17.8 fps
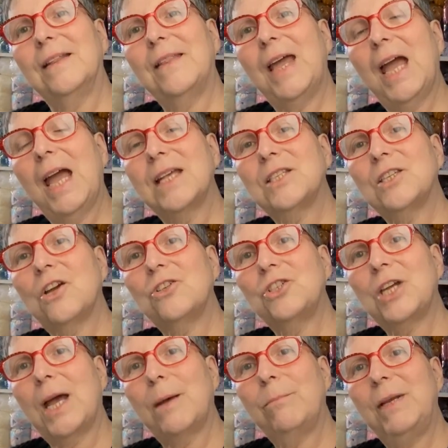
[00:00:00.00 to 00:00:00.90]
They're
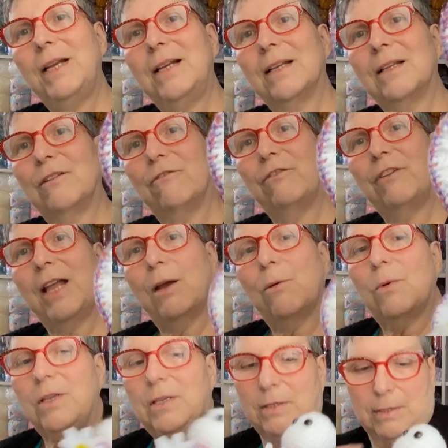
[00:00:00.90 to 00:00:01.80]
such happy little
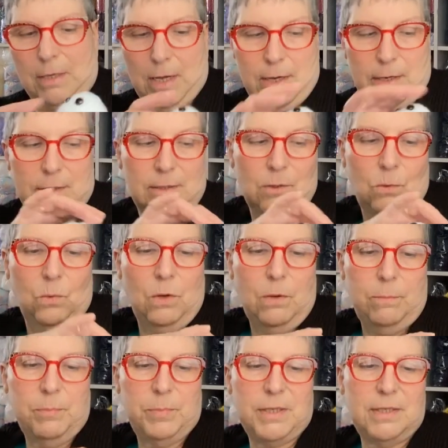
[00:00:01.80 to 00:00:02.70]
flowers. And
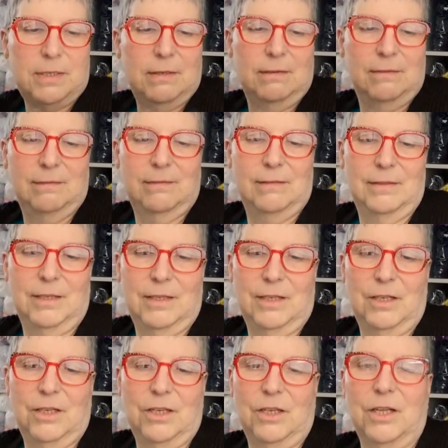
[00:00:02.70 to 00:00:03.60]
whoops,
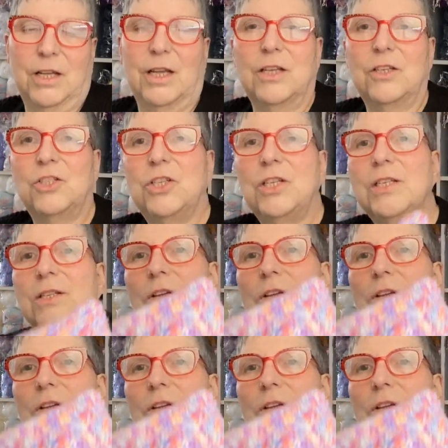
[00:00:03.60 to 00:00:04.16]
and she's